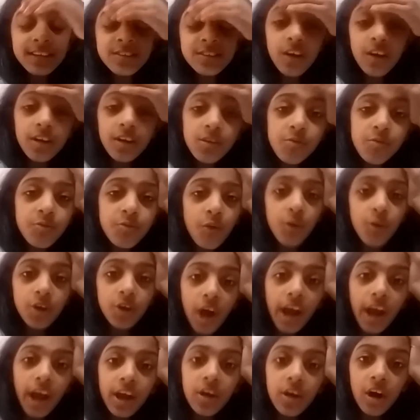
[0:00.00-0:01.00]
saw the photo,
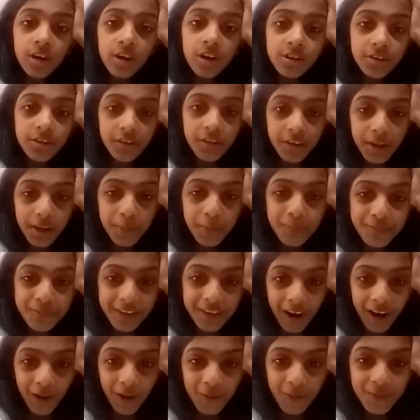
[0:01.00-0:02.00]
I got creeped
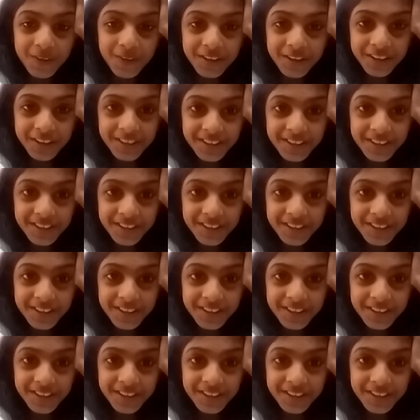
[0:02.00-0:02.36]
out.